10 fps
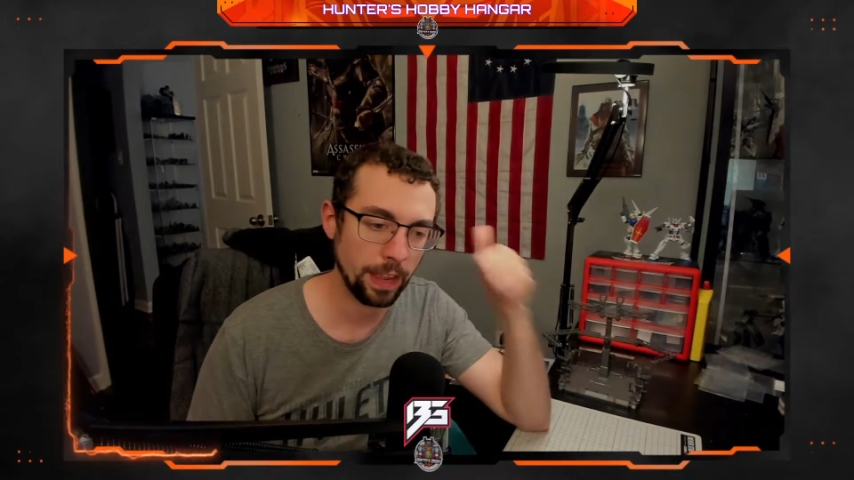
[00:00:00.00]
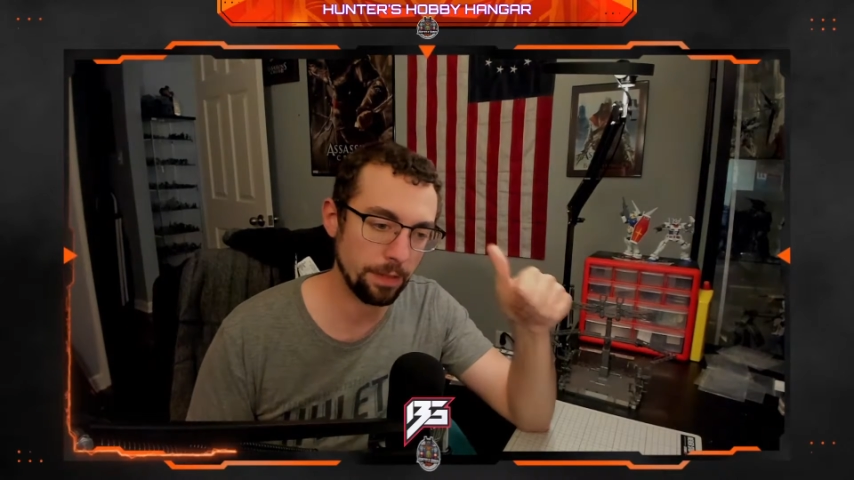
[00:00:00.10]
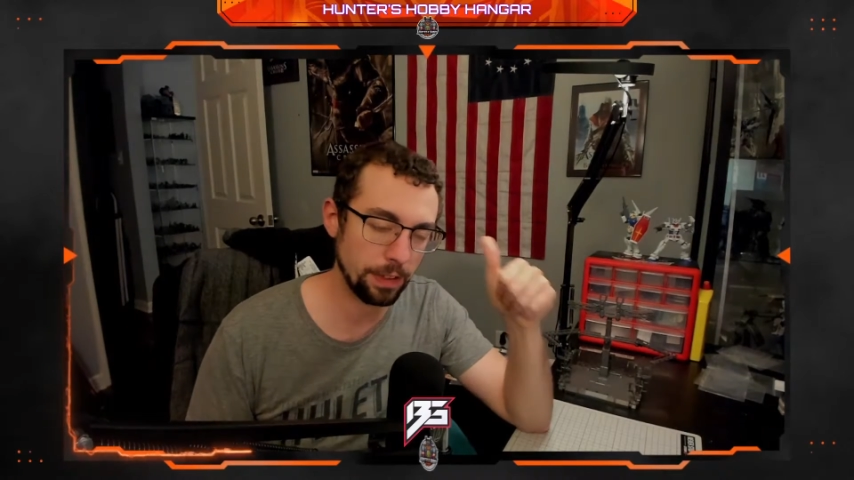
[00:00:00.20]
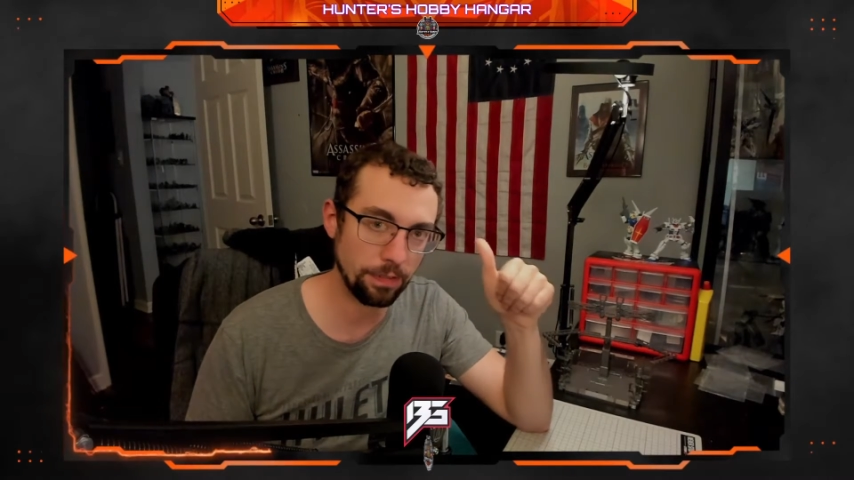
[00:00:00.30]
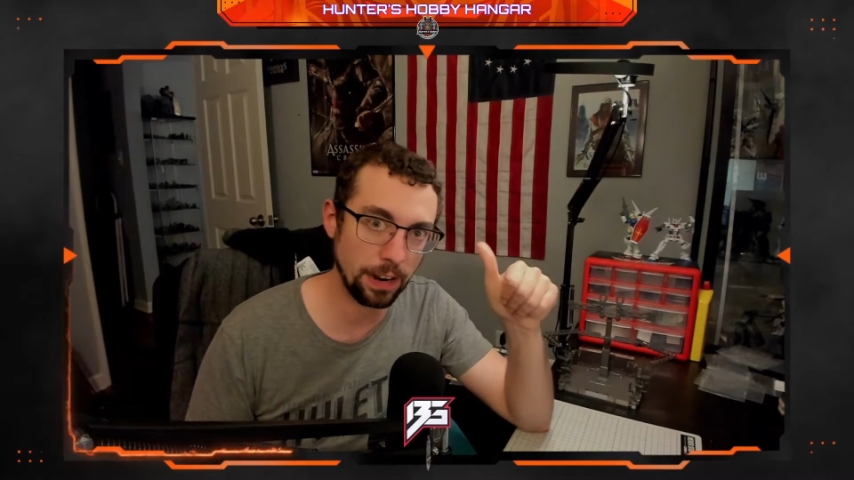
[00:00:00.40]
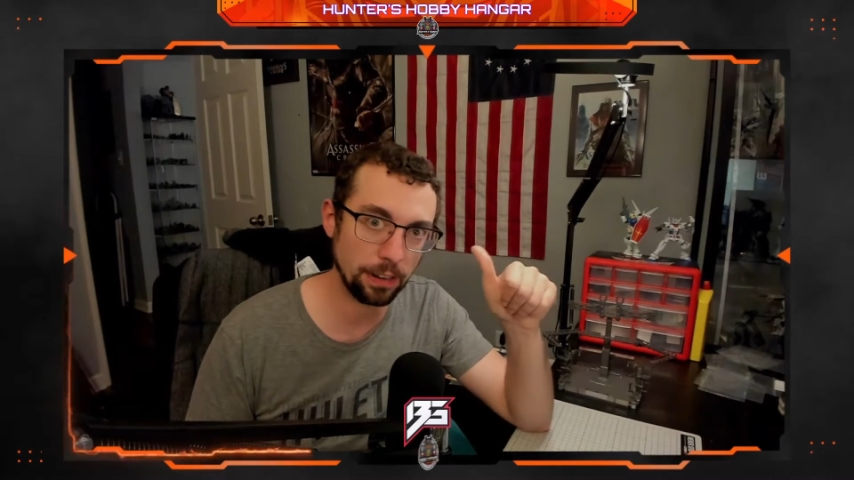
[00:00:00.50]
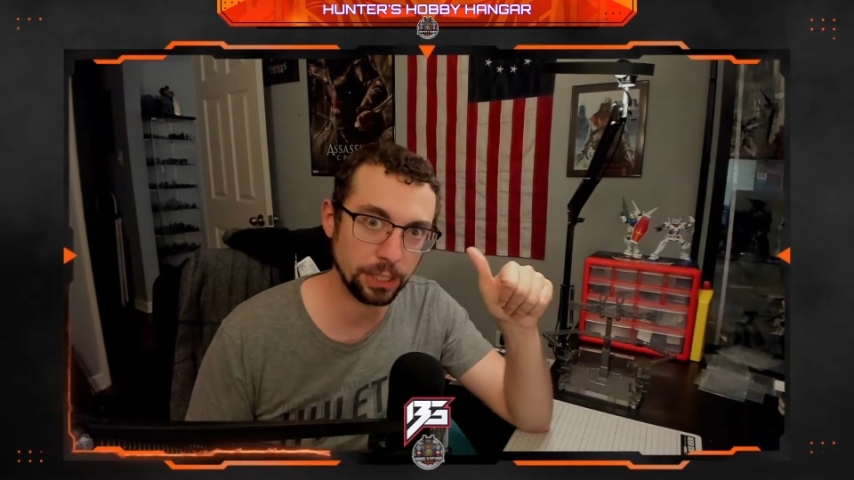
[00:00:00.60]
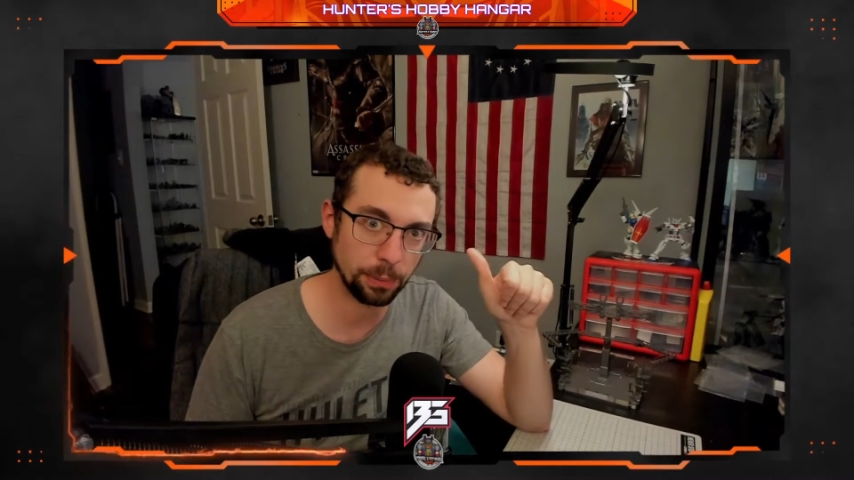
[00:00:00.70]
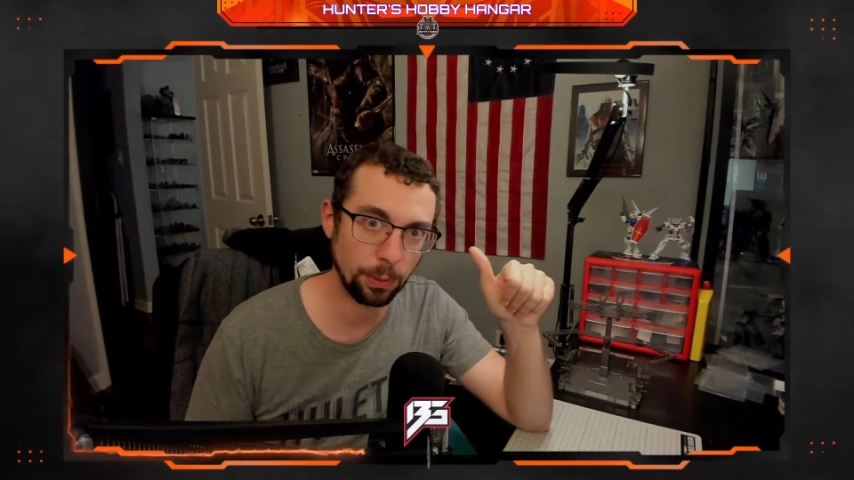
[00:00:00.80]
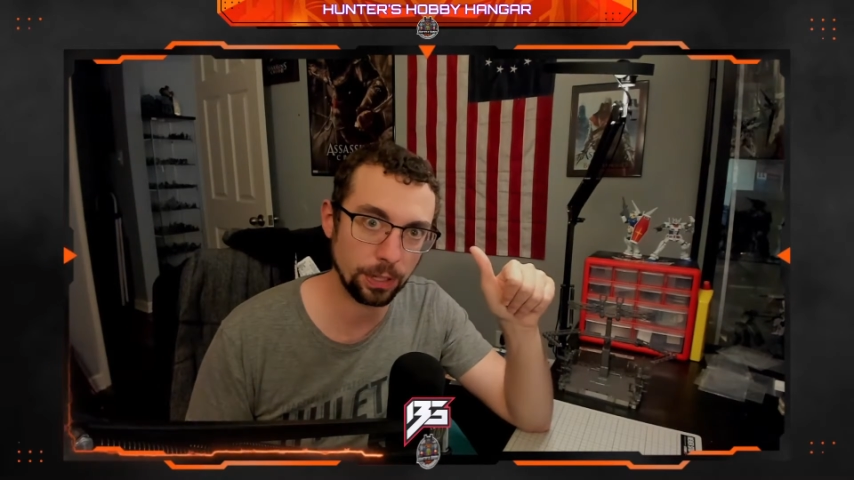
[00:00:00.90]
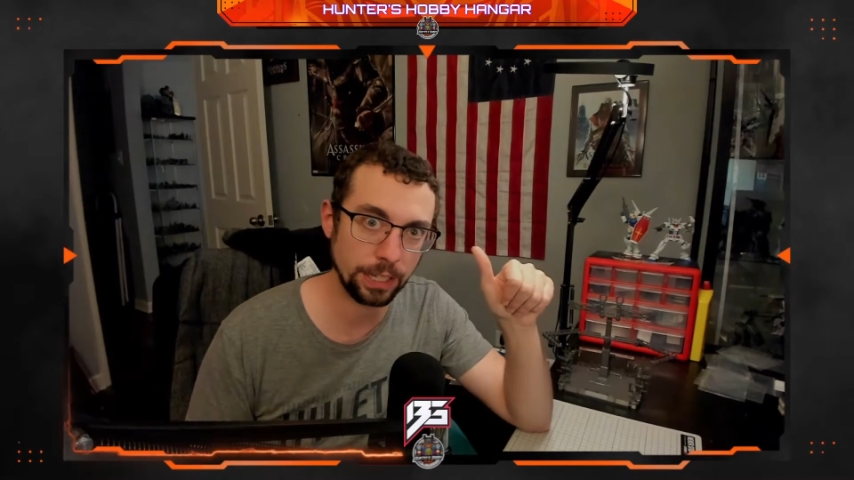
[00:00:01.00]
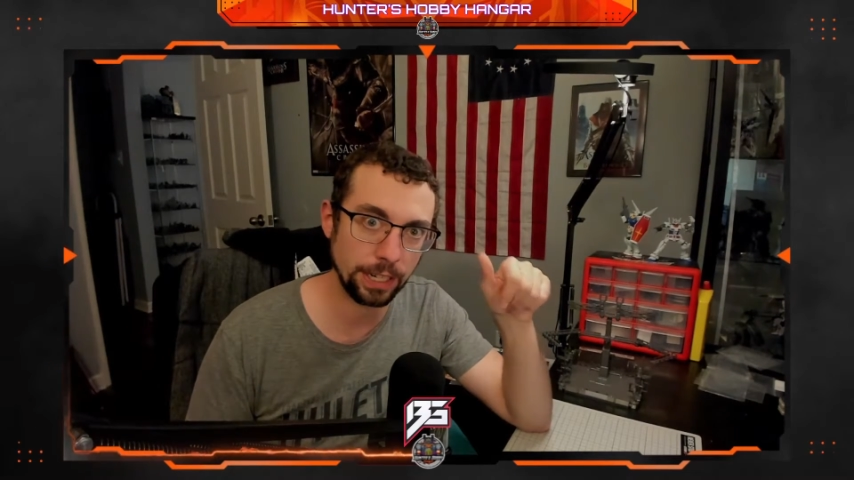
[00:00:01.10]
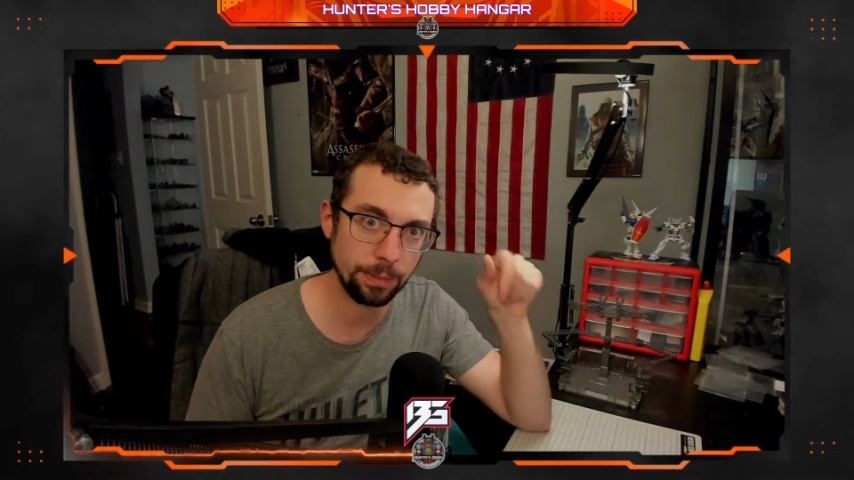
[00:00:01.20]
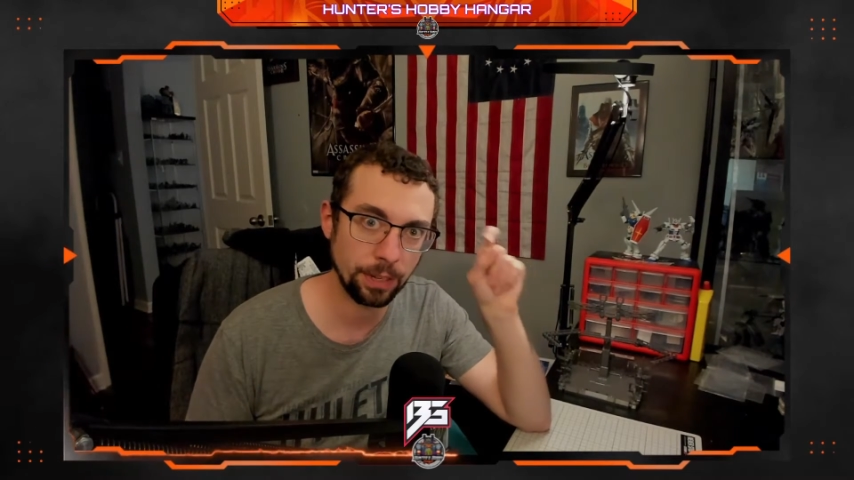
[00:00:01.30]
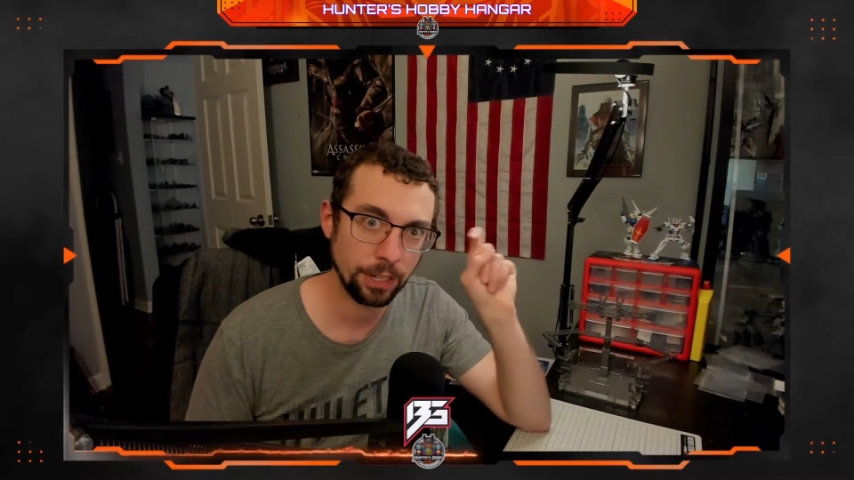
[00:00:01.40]
heavy fire support
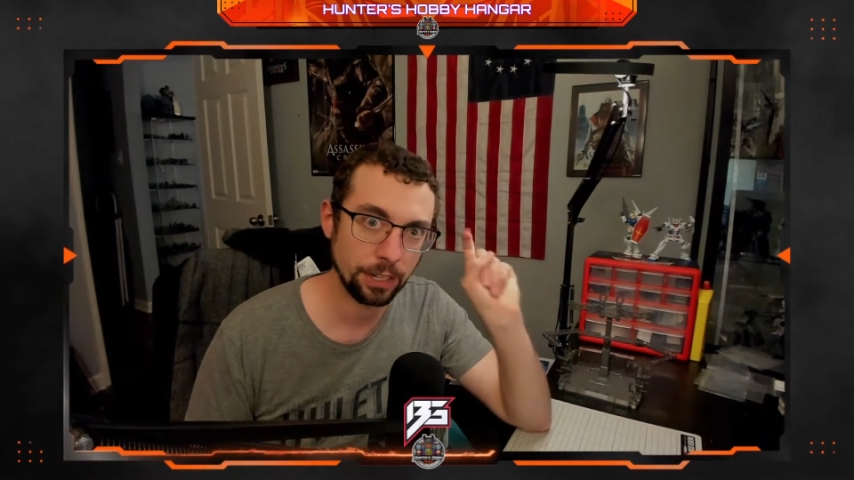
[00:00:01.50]
team,